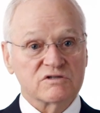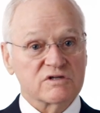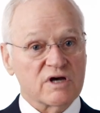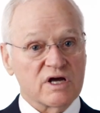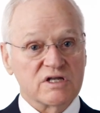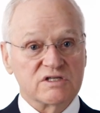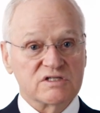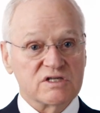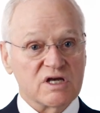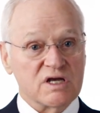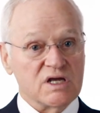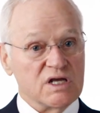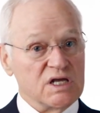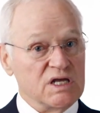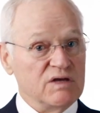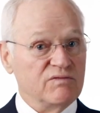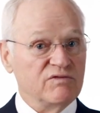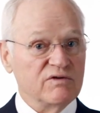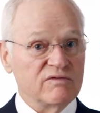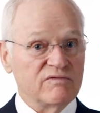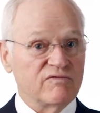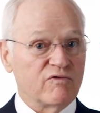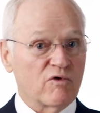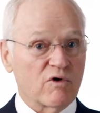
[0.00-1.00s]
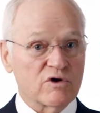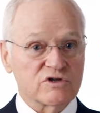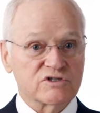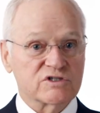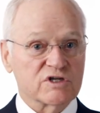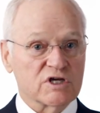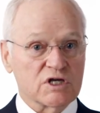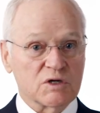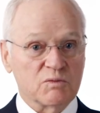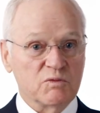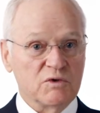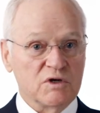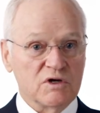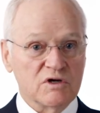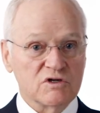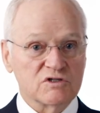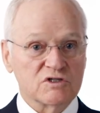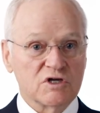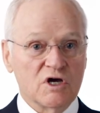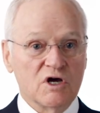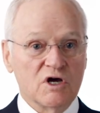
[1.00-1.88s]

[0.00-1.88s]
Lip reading: I'd say even 4 centimeters,